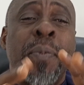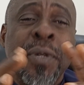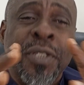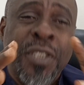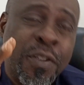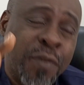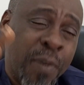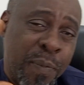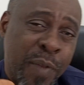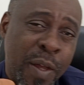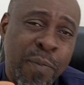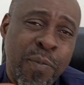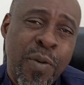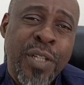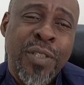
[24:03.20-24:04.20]
approach it from
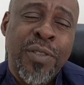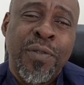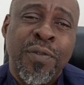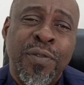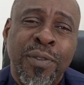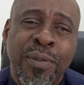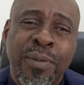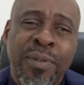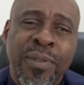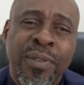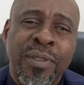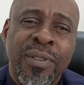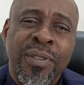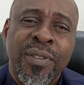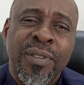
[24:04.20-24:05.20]
that point of view.
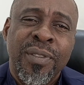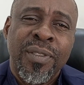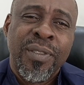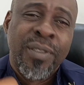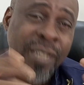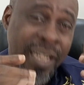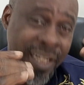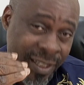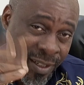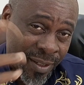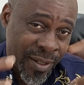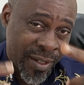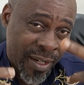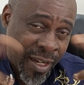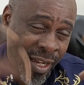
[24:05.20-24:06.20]

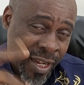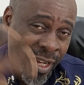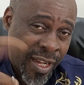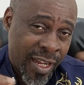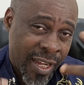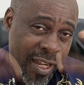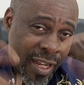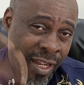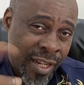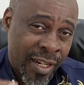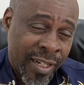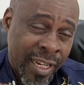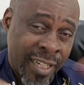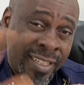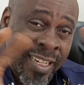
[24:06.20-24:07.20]
That's
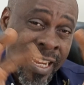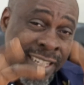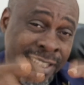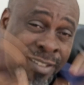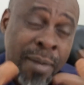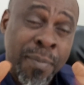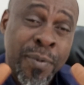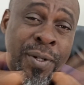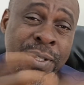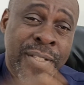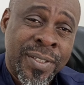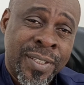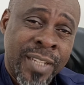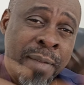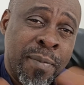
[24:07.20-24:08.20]
extra
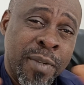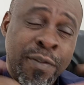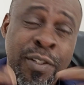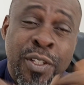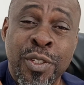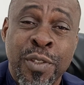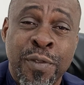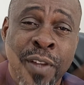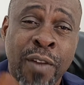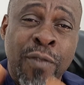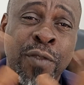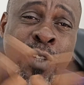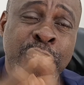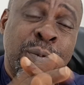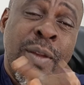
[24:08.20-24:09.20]
bonus I'm giving you if you
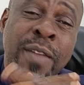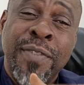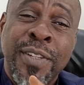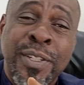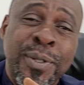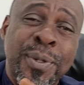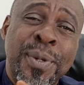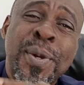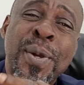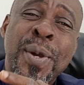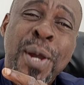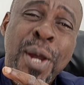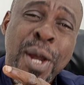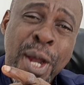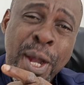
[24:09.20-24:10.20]
have watched my video
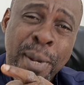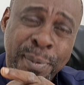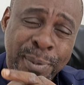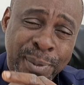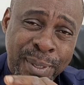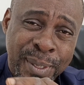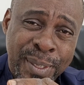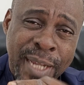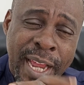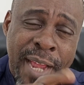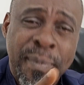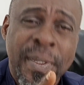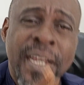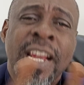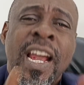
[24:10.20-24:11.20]
up to this
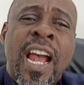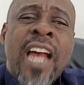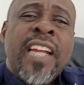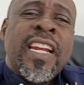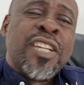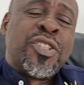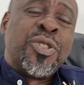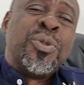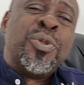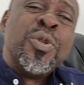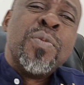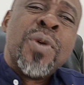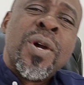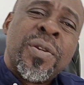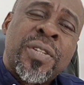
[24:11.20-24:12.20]
time. And as you
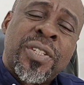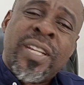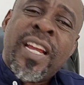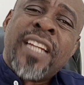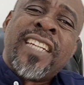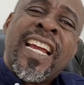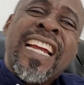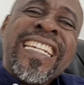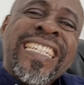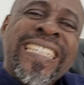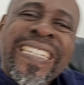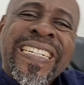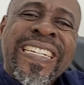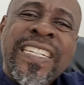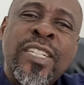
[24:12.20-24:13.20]
do more research and
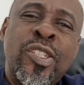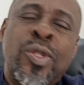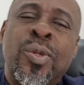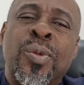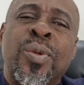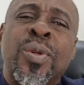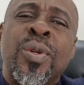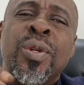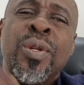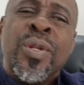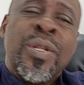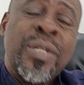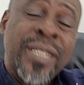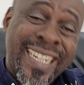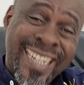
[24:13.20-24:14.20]
dig into
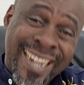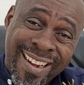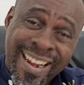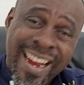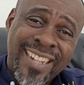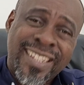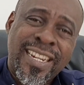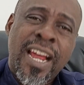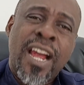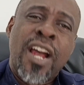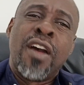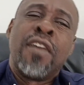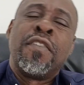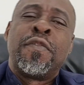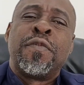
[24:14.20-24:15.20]
the character
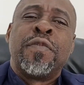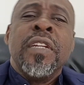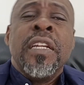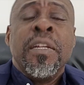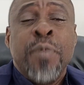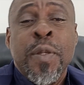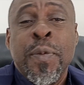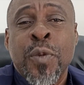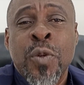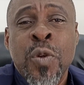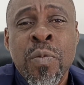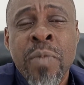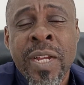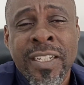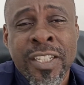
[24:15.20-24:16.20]
of people
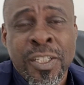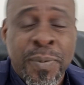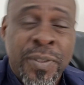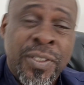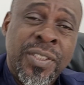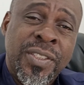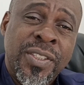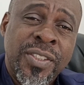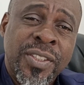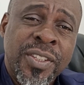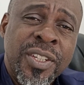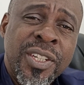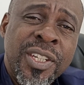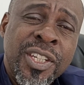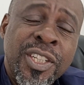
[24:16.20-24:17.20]
who make these
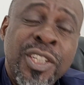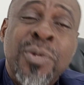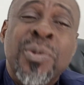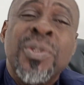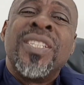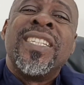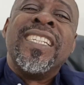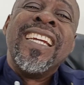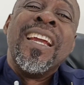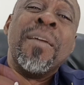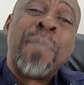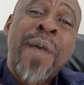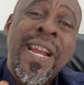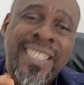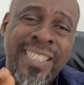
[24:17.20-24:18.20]
purchases, you will see a
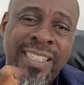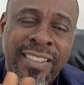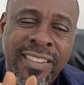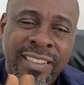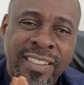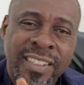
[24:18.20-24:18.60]
pattern,